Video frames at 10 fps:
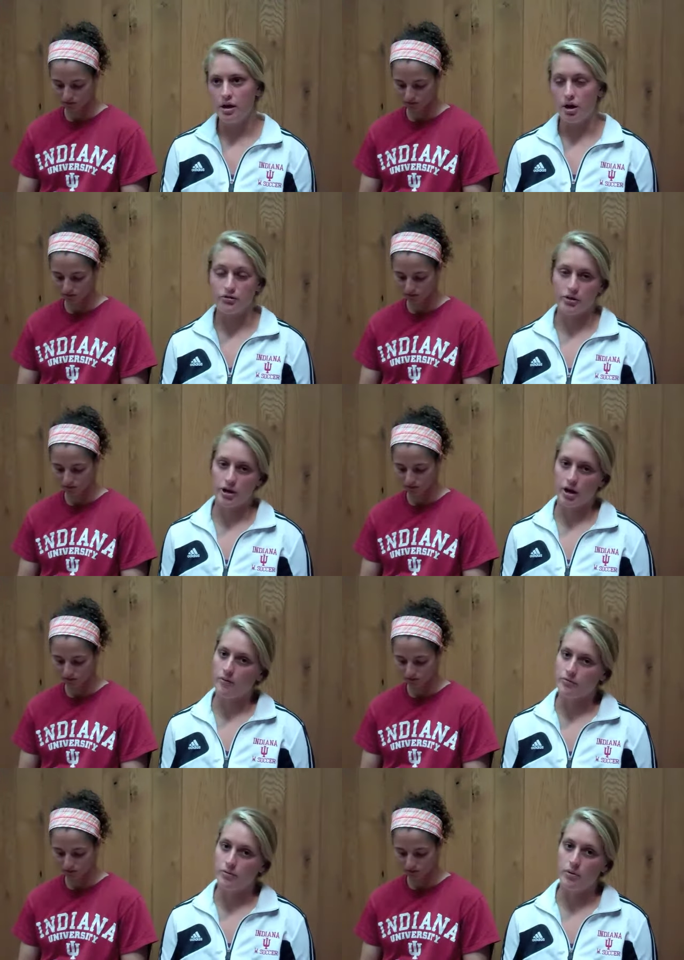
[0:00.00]
Speaker 1: also getting
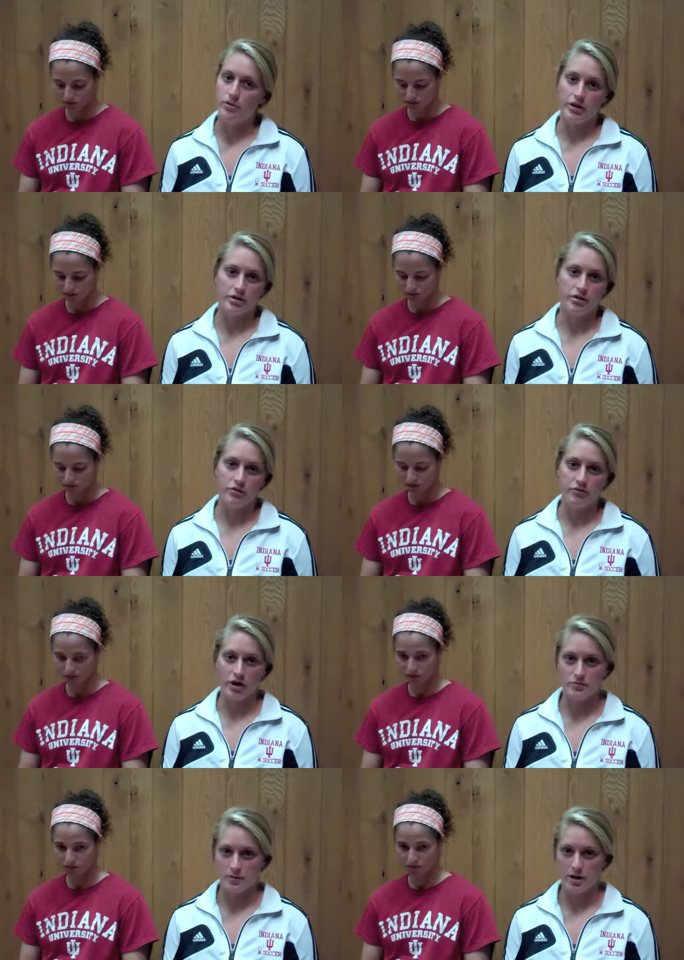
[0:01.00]
comfortable with like the new
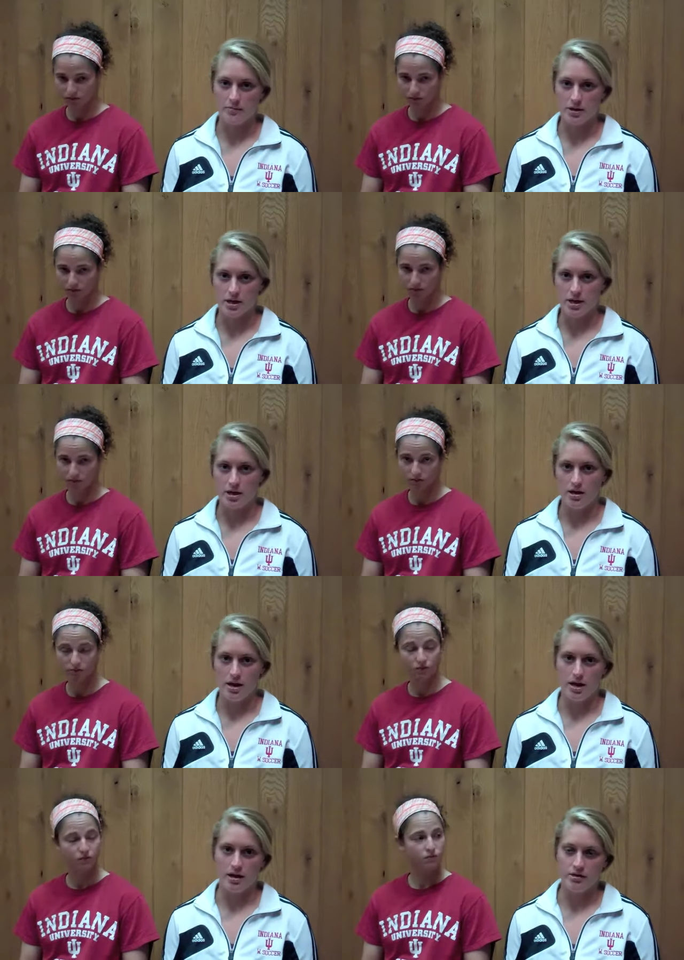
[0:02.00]
freshmen coming in
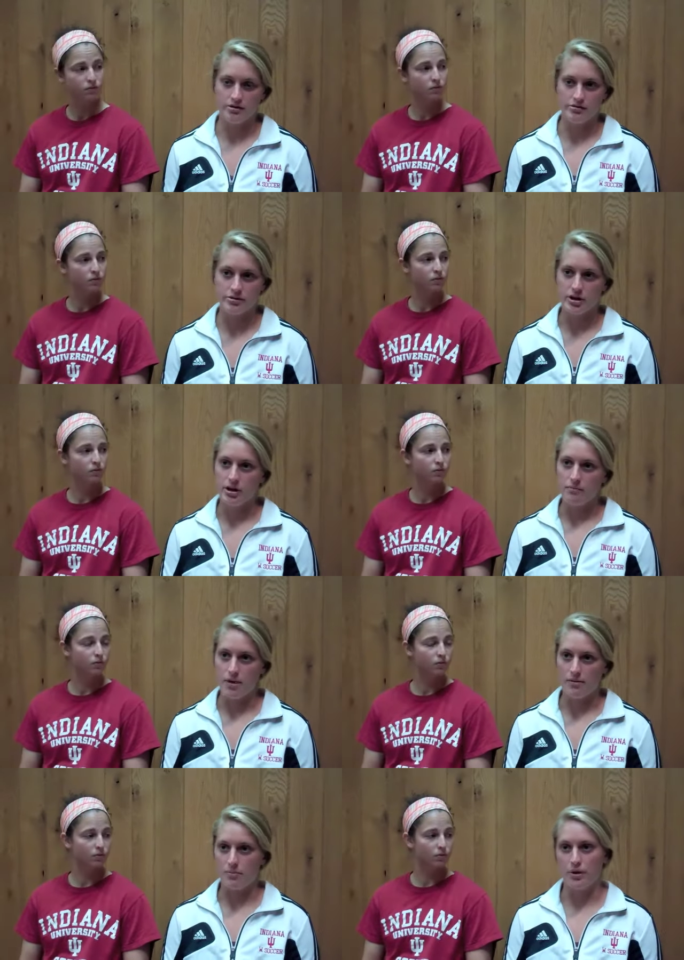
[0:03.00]
and
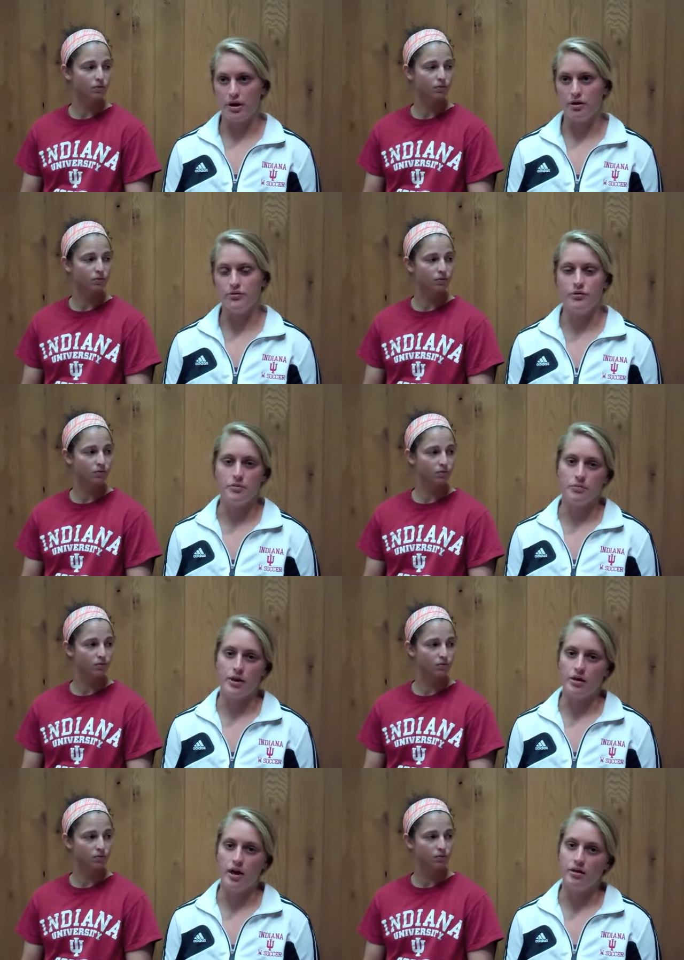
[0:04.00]
maybe players who didn't
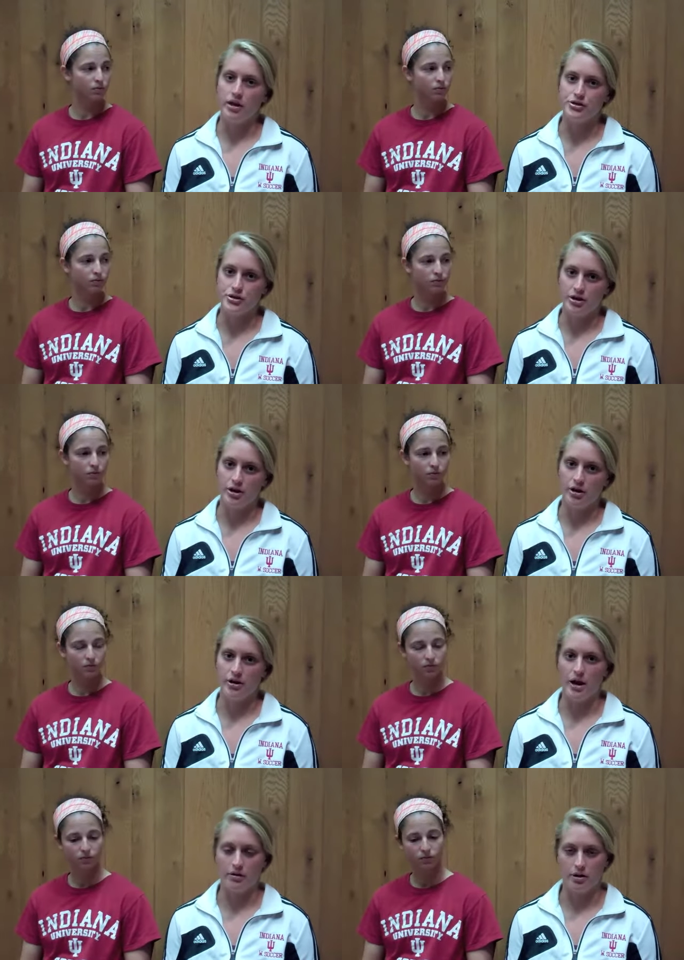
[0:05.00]
play a lot last year are
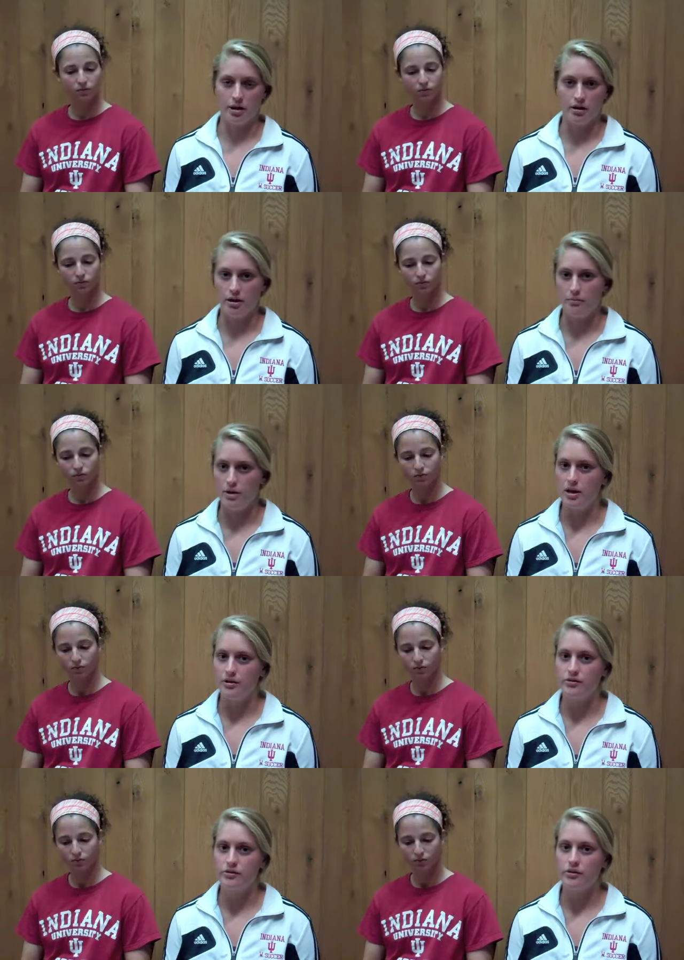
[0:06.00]
now going to get a lot of
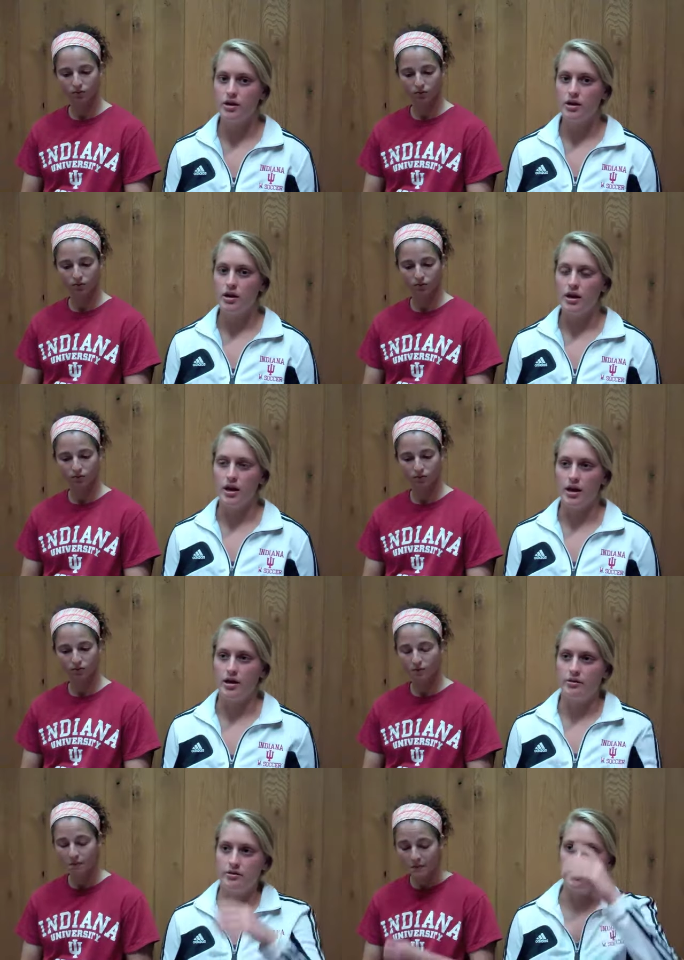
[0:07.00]
minutes.
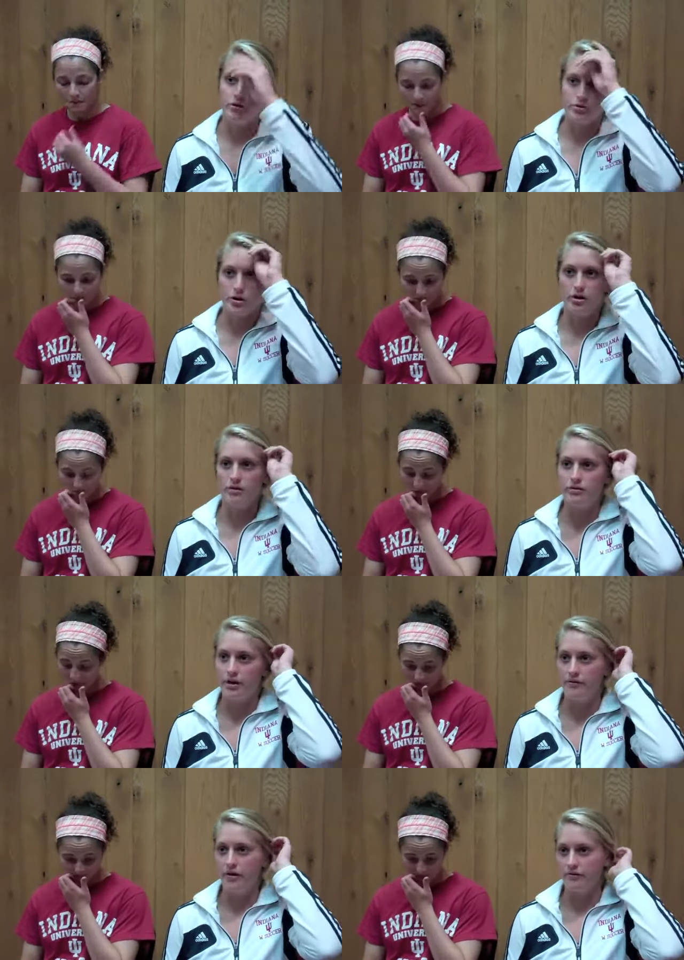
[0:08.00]
And the drills
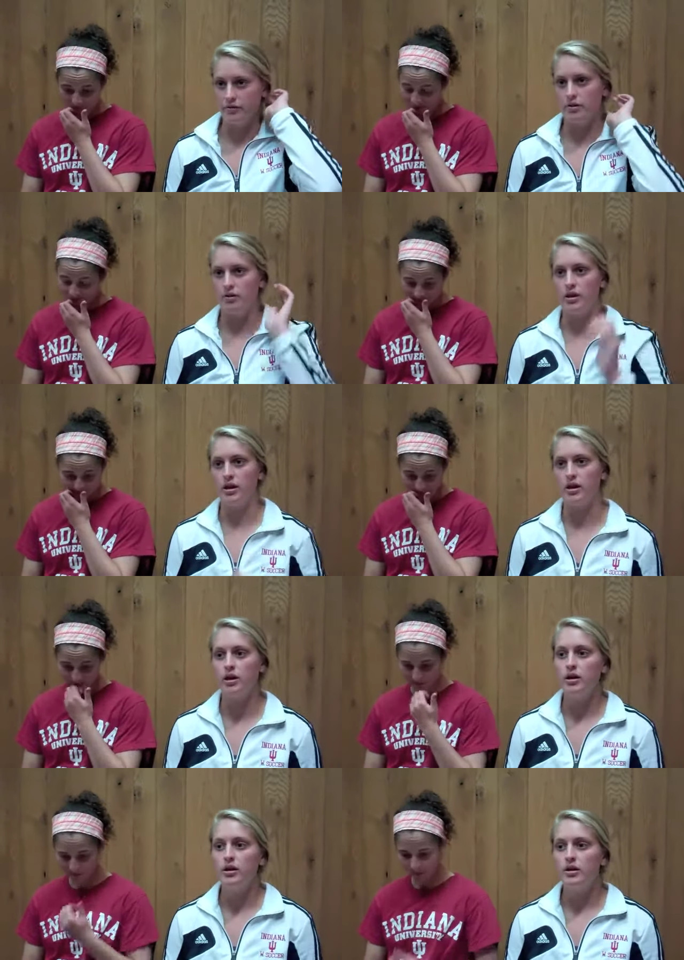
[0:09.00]
have definitely,
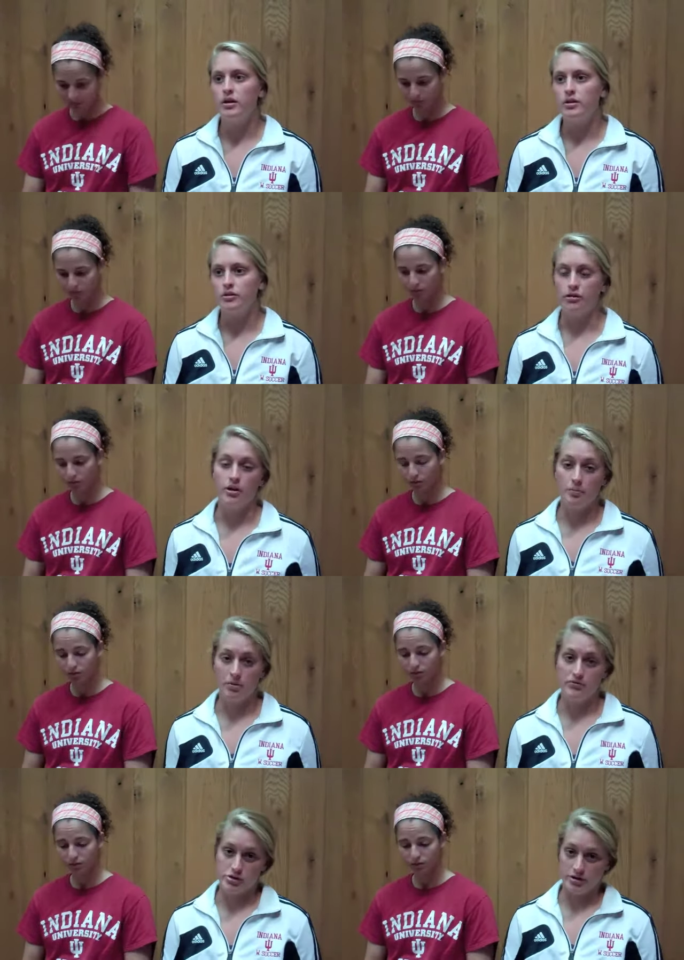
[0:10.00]
or the number
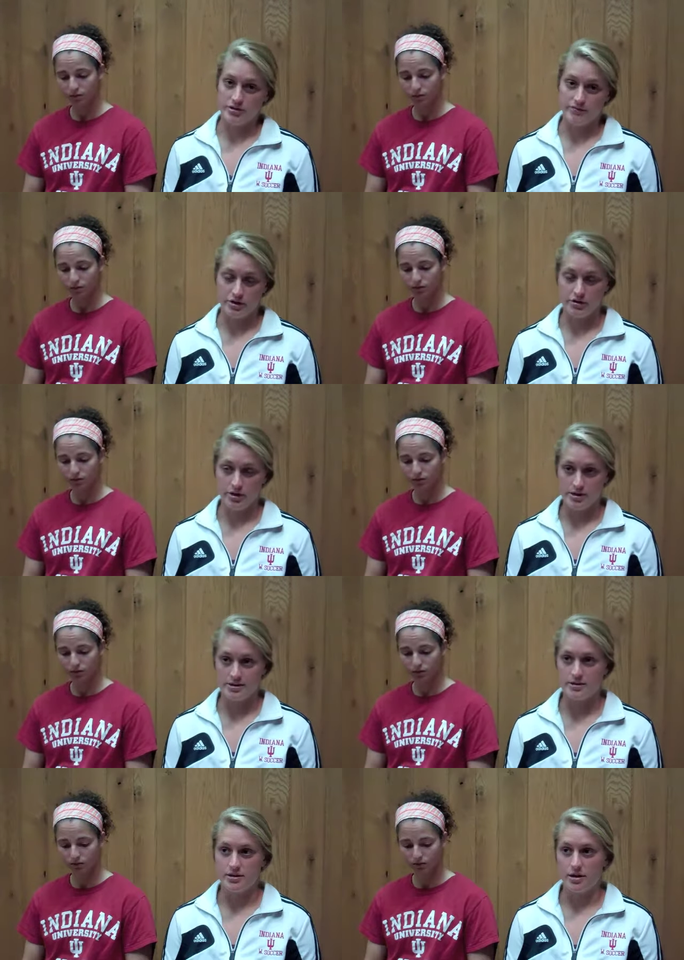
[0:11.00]
of drills have
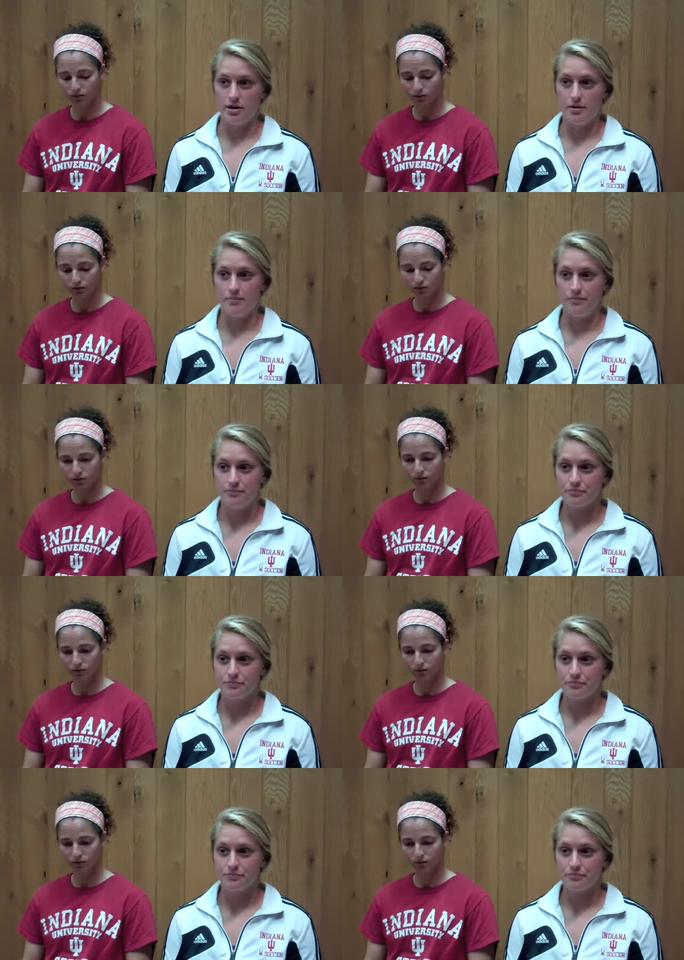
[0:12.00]
decreased. Um,